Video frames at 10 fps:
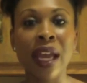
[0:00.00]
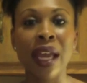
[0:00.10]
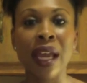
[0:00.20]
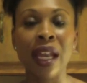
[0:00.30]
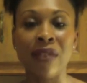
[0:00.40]

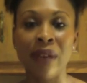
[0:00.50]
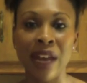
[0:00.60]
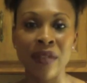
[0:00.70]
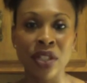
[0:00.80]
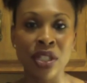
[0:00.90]
and if you
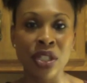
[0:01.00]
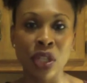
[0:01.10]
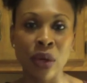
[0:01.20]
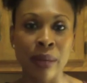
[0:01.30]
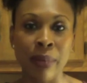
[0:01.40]
have to just
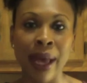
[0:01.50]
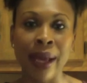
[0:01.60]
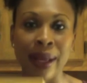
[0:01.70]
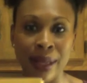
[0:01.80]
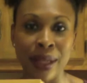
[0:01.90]
choke it
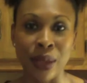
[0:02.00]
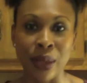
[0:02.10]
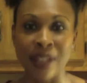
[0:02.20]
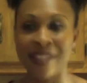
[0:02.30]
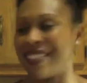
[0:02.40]
back, then do
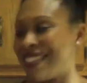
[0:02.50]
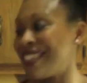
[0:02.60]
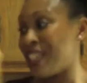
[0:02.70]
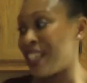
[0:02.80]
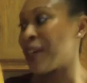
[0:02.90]
it.
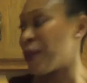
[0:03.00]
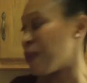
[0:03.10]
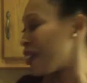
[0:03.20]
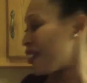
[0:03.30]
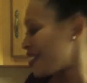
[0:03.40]
You need oatmeal.